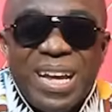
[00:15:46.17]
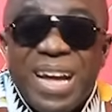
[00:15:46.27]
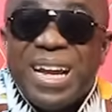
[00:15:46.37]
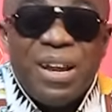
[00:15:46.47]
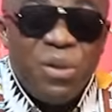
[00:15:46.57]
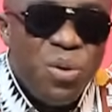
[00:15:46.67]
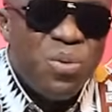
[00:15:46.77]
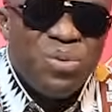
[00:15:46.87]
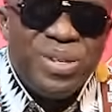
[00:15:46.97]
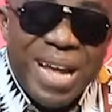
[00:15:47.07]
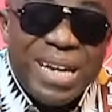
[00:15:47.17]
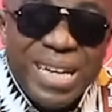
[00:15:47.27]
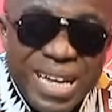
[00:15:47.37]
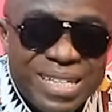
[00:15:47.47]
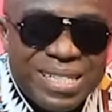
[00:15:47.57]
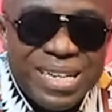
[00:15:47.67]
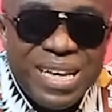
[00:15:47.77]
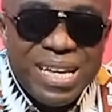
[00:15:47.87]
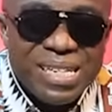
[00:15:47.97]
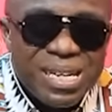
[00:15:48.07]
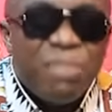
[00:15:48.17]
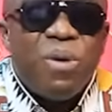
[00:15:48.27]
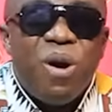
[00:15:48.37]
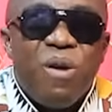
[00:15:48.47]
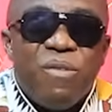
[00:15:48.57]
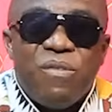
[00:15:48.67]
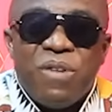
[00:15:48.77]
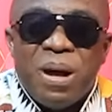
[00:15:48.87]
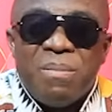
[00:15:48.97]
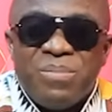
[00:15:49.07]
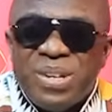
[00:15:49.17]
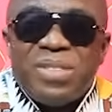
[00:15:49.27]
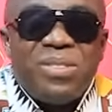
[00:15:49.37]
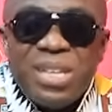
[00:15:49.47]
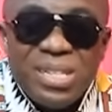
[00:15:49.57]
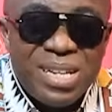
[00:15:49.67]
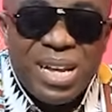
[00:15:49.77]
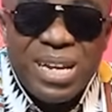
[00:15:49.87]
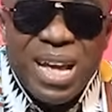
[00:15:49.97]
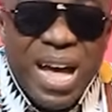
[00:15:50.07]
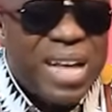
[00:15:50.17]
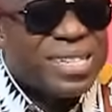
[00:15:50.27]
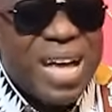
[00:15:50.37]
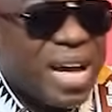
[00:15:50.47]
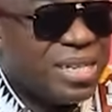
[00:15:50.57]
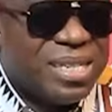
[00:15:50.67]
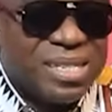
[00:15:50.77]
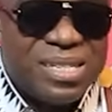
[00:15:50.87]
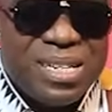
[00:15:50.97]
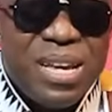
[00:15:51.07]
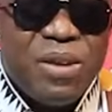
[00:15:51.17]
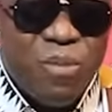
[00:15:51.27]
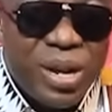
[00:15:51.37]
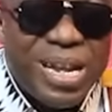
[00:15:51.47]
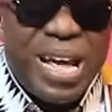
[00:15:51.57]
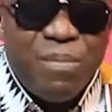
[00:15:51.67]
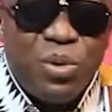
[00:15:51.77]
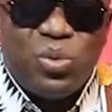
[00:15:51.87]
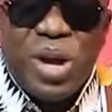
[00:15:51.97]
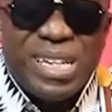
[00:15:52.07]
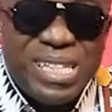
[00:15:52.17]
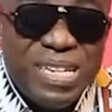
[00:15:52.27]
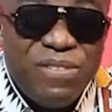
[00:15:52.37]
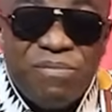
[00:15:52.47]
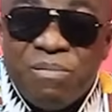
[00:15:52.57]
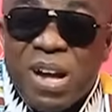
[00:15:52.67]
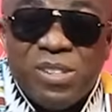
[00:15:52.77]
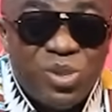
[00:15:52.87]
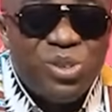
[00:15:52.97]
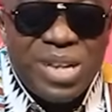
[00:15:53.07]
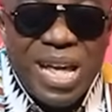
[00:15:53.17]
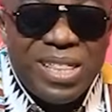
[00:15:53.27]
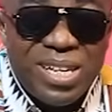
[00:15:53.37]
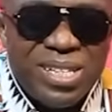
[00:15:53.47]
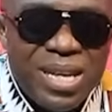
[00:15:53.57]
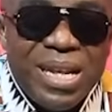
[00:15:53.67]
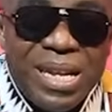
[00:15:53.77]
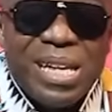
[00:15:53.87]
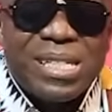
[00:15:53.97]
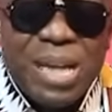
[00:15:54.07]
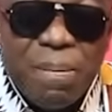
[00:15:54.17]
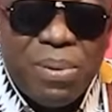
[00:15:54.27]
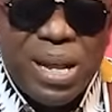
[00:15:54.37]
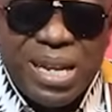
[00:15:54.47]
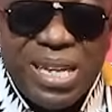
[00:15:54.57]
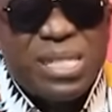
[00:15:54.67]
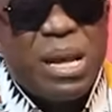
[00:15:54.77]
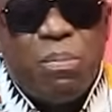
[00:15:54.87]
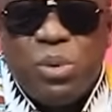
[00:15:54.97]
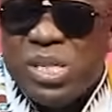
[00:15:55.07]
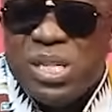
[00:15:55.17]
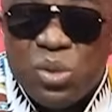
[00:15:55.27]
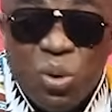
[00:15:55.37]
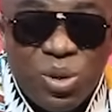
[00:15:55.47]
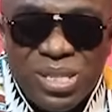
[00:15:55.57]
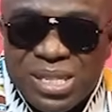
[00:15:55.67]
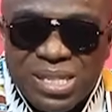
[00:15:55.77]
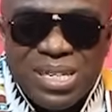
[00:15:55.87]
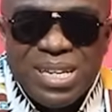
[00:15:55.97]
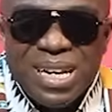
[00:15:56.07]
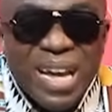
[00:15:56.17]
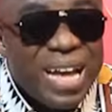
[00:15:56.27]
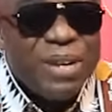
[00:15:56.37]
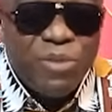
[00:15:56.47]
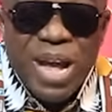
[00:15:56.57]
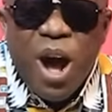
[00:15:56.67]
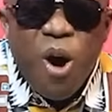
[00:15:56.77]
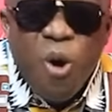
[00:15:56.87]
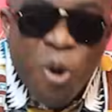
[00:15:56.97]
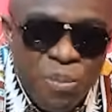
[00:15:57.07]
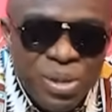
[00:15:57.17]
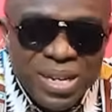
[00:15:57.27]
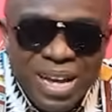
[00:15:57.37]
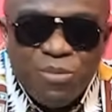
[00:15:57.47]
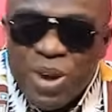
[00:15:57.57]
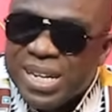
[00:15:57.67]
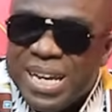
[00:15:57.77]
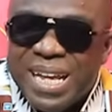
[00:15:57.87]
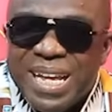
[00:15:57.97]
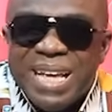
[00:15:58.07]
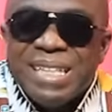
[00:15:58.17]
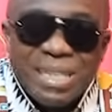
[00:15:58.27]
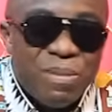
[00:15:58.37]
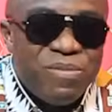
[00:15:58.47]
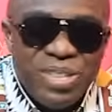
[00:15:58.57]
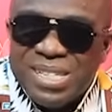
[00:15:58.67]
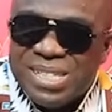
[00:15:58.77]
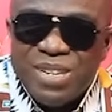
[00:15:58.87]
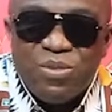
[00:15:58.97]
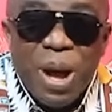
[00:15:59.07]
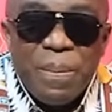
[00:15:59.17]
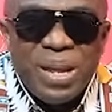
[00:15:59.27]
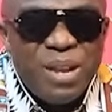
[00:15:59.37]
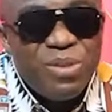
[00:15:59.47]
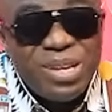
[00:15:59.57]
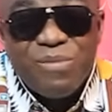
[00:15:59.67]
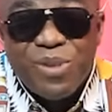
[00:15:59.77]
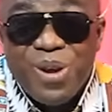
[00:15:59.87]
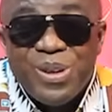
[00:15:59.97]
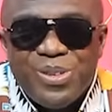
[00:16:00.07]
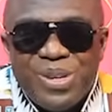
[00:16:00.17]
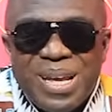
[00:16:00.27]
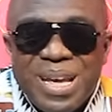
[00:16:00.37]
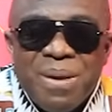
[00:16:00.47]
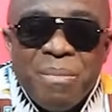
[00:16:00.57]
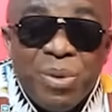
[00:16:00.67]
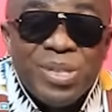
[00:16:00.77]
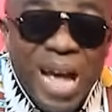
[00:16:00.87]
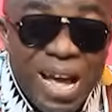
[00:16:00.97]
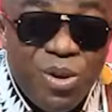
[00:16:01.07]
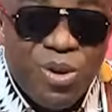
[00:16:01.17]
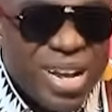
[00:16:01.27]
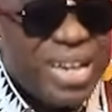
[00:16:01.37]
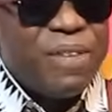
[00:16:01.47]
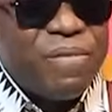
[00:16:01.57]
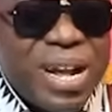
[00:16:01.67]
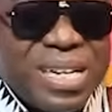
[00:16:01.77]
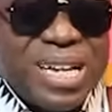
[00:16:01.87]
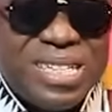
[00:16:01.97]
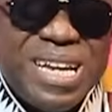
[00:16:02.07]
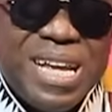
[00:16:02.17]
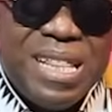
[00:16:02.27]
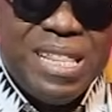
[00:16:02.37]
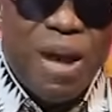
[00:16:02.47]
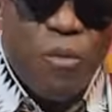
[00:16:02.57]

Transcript: And I know that is some of the things that as artists, when they are able to achieve milestones like this, they start planning and start pushing towards it. And we are all hoping that one day some of these things will happen and we give glory to the Most High God. And the fact that their